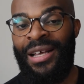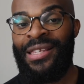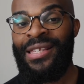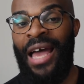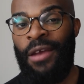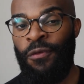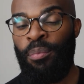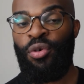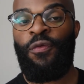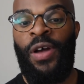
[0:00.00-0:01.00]
Aside from
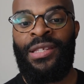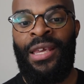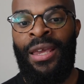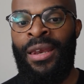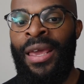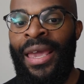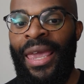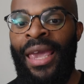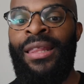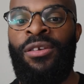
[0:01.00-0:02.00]
Prefontaine
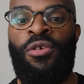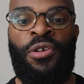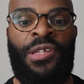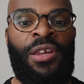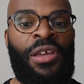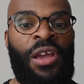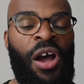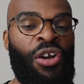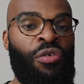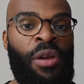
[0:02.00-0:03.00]
and the New York City
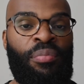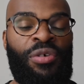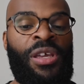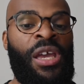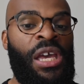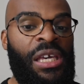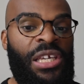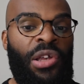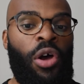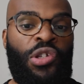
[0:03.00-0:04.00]
Grand Prix,
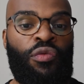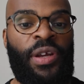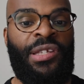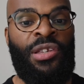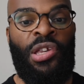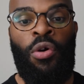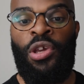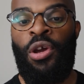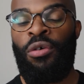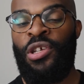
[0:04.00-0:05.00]
he's also raced in
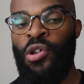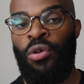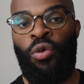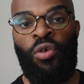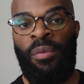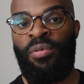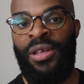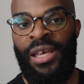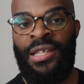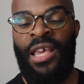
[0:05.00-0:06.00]
Tokyo, the Tokyo Grand
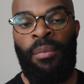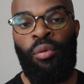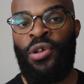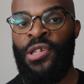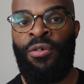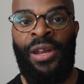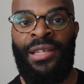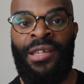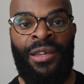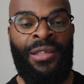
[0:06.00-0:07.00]
Prix, in
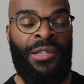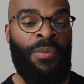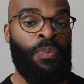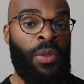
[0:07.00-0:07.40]
10.09 seconds.